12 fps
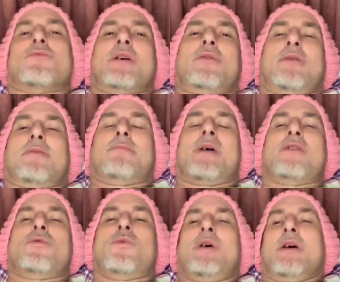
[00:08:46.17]
right, by
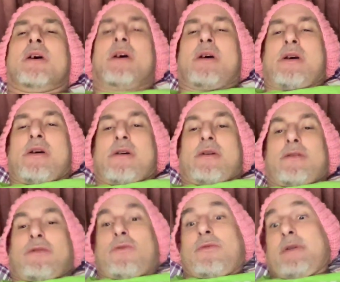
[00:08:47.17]
the way.
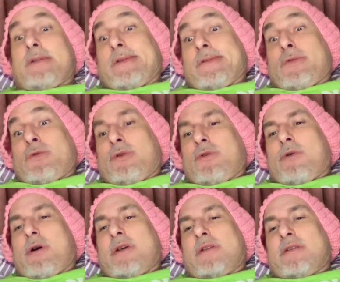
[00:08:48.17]
So this is who you
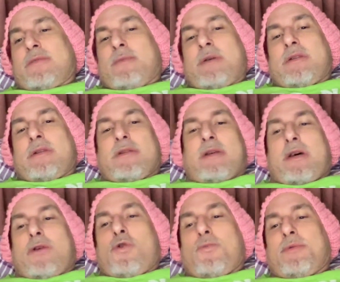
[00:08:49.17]
are as a species. I
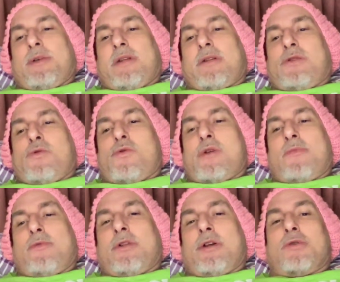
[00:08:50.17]
hope that you are
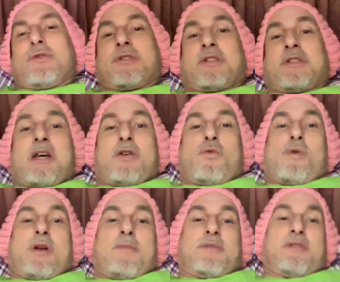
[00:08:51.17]
able to understand
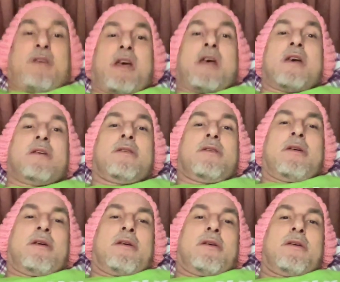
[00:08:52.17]
what I'm saying
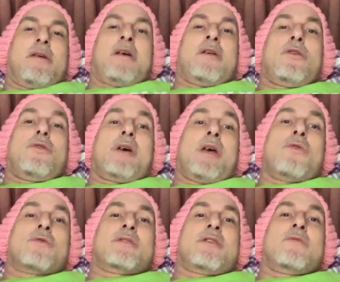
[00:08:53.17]
and look at
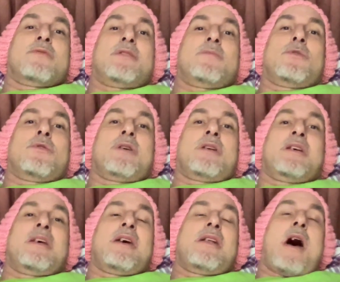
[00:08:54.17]
yourselves in the mirror. And
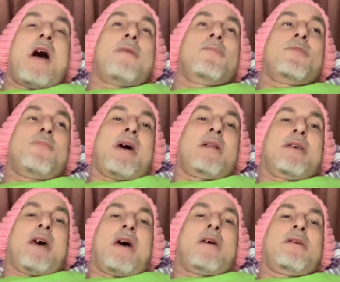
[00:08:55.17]
again, I'm the bad
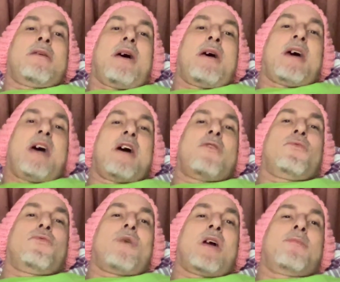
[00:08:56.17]
guy. I
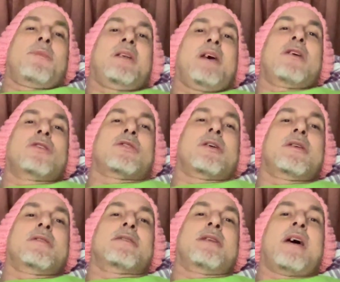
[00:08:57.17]
have
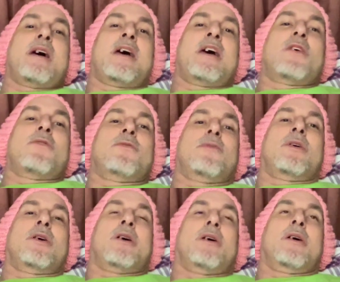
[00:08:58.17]
recommendations and I have
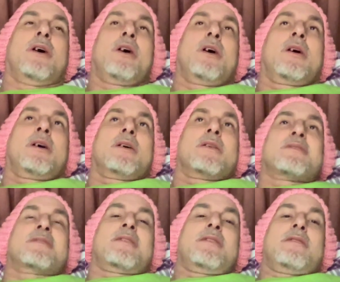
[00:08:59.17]

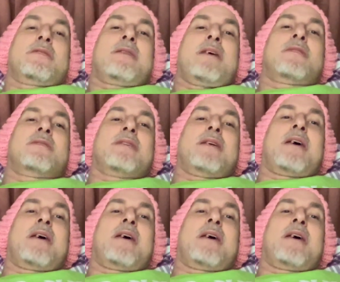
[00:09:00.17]
skill sets that